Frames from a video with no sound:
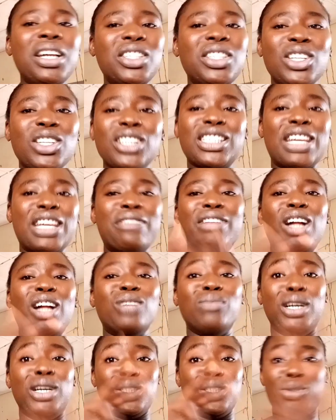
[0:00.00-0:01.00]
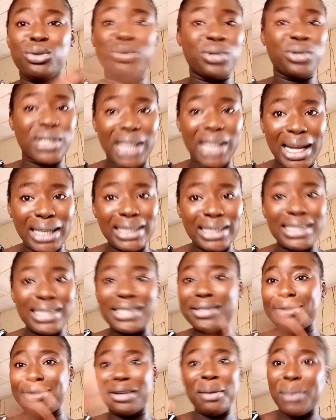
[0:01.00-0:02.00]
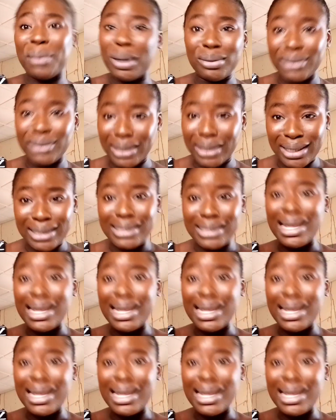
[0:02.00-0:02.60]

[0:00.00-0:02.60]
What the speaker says: just giving out my 2 cents about this.